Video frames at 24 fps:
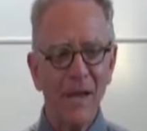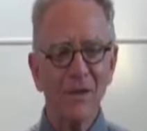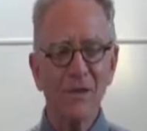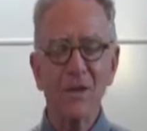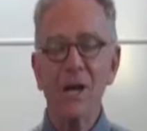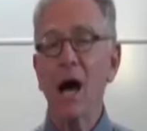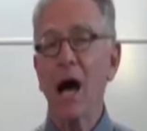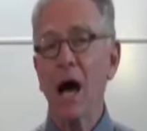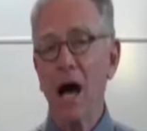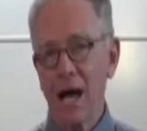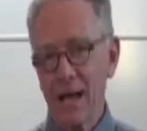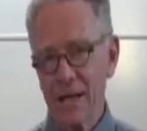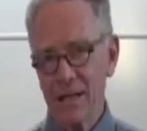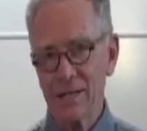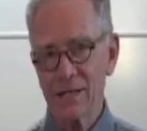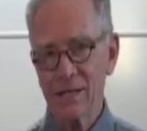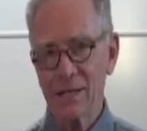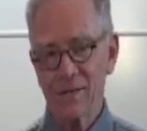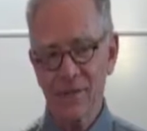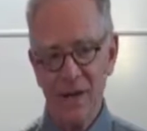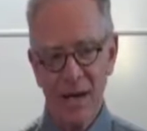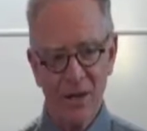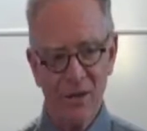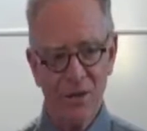These
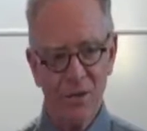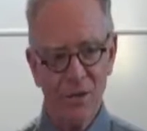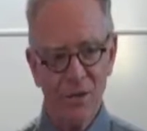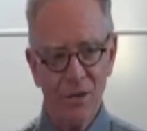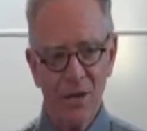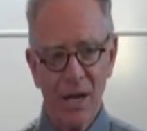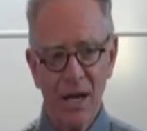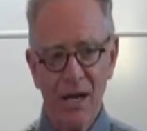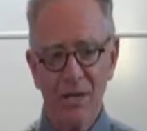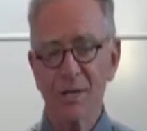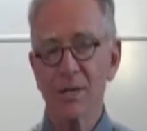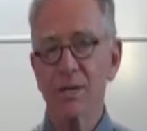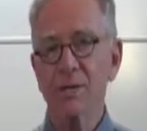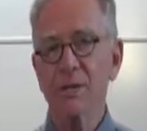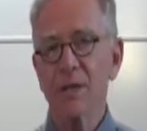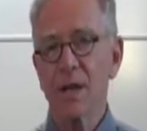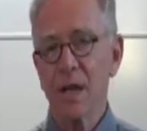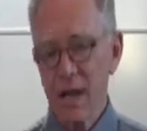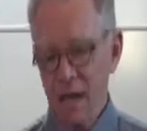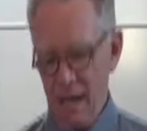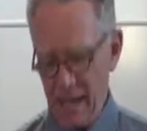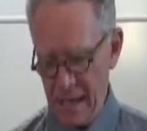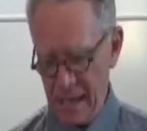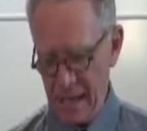kinds of exercises
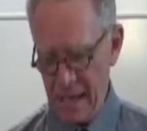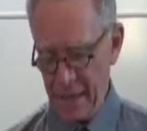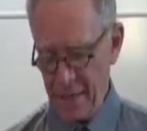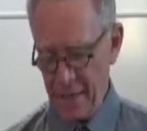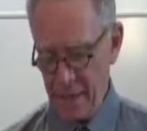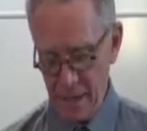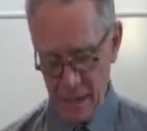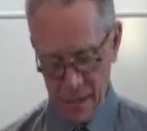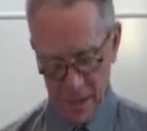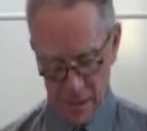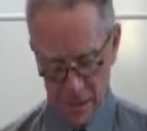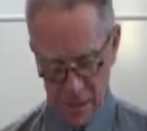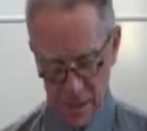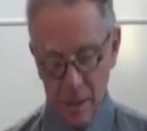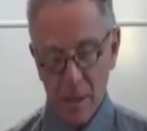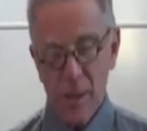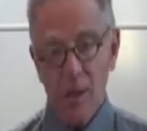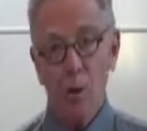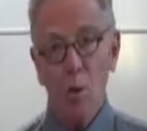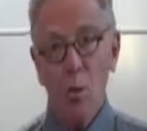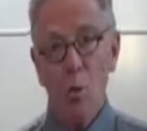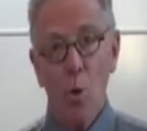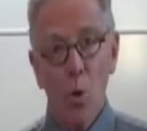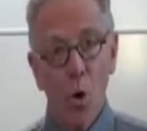and
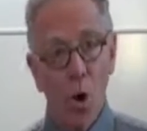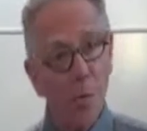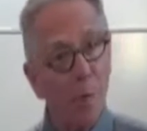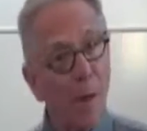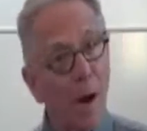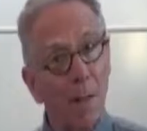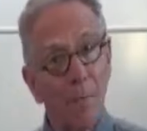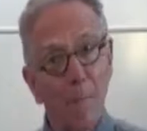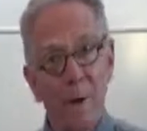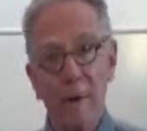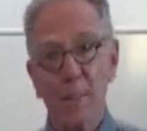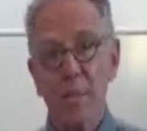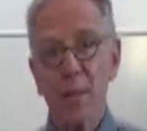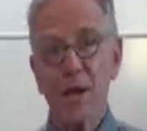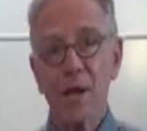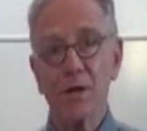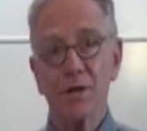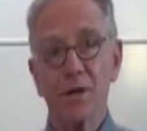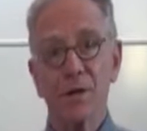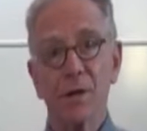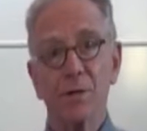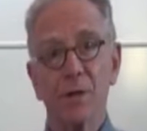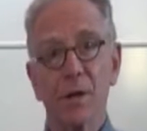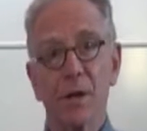warm up
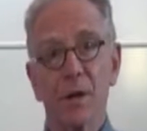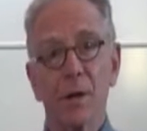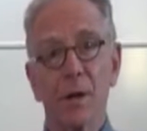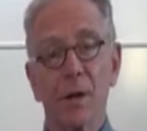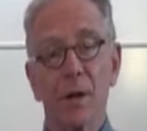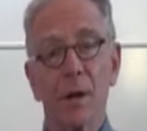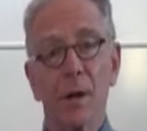pieces